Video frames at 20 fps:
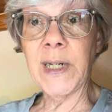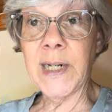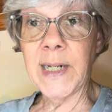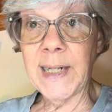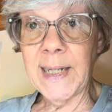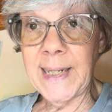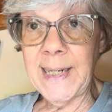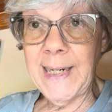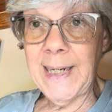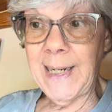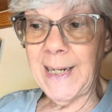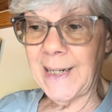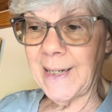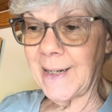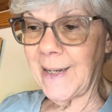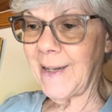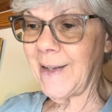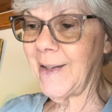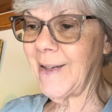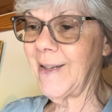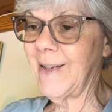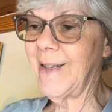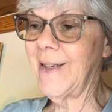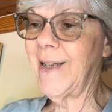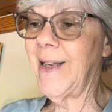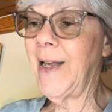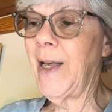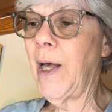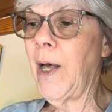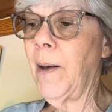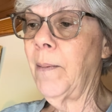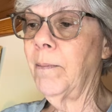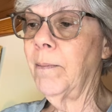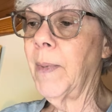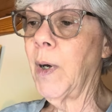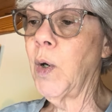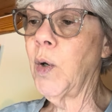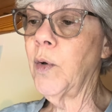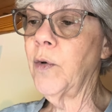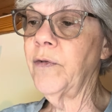cleaning."
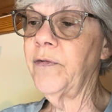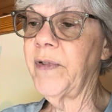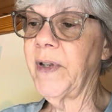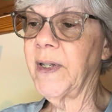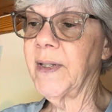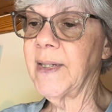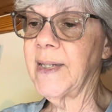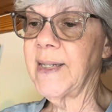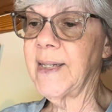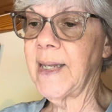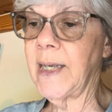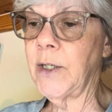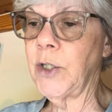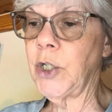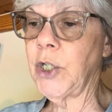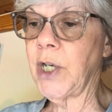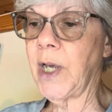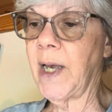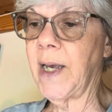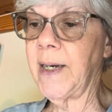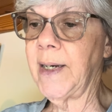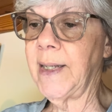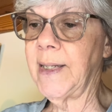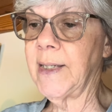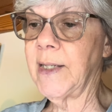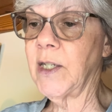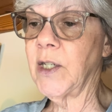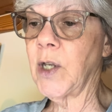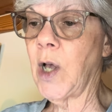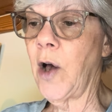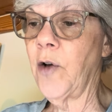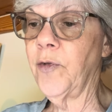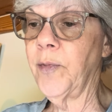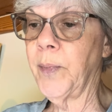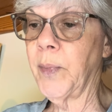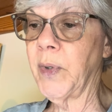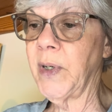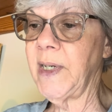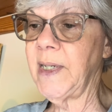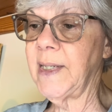Mole felt sunshine and soft
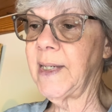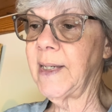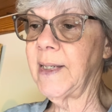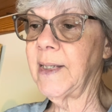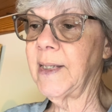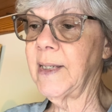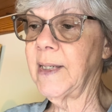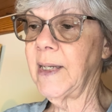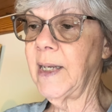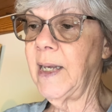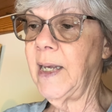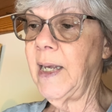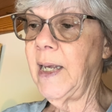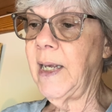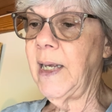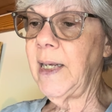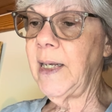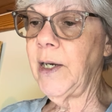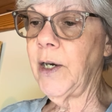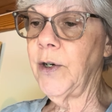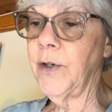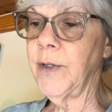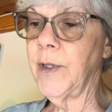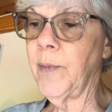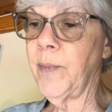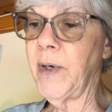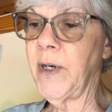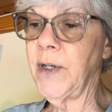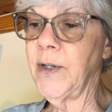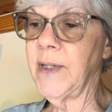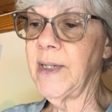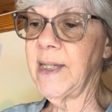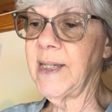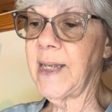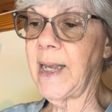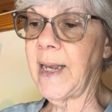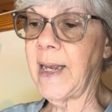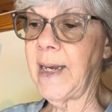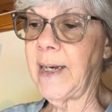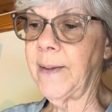breezes. He heard the birds
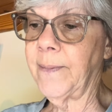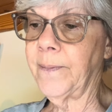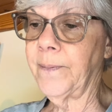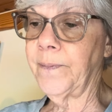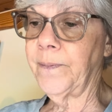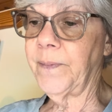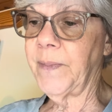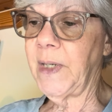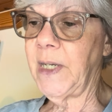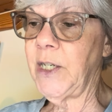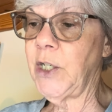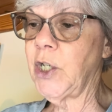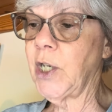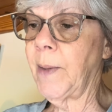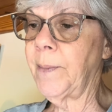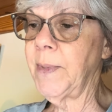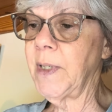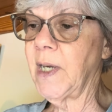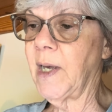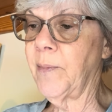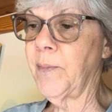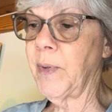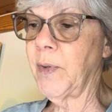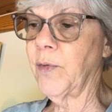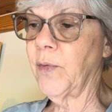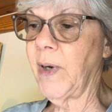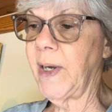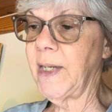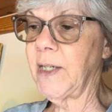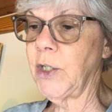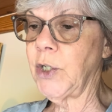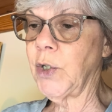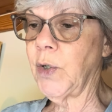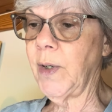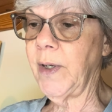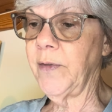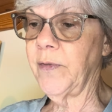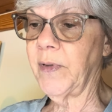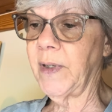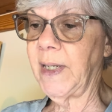singing. He jumped up and ran
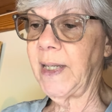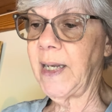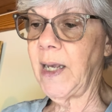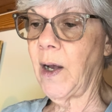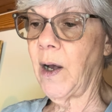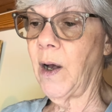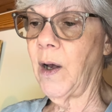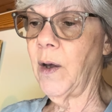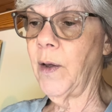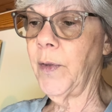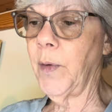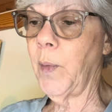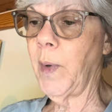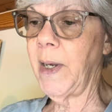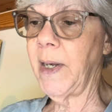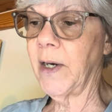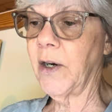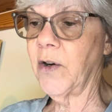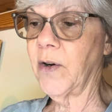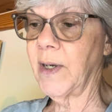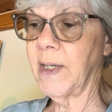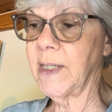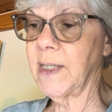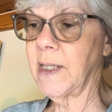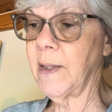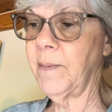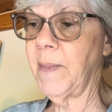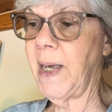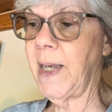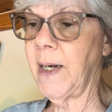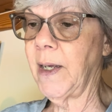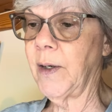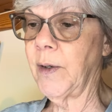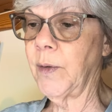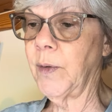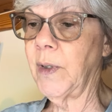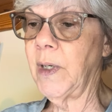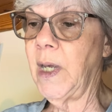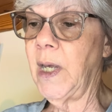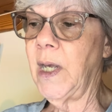joyfully all the way across the
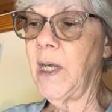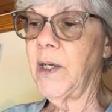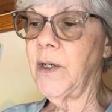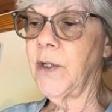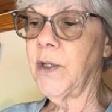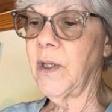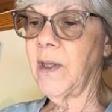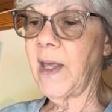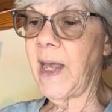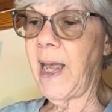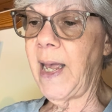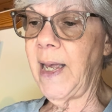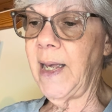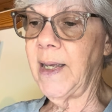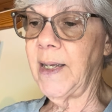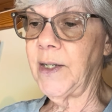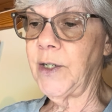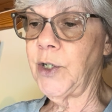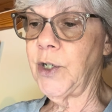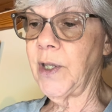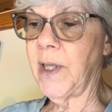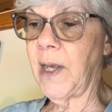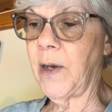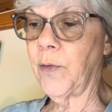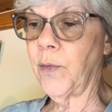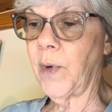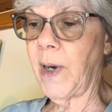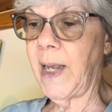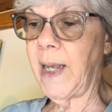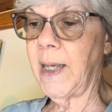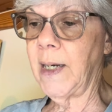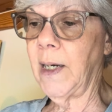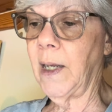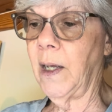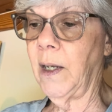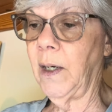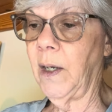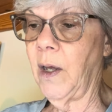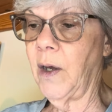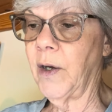meadow to the hedge that ran
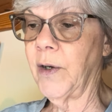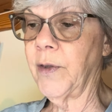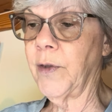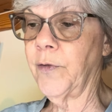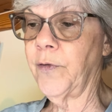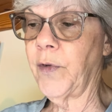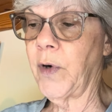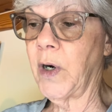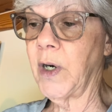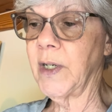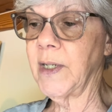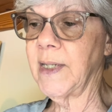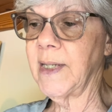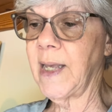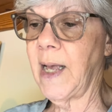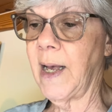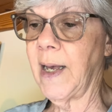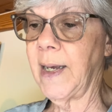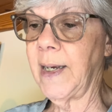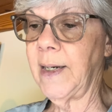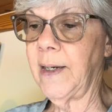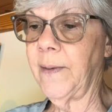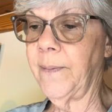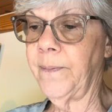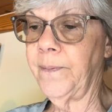along the far side.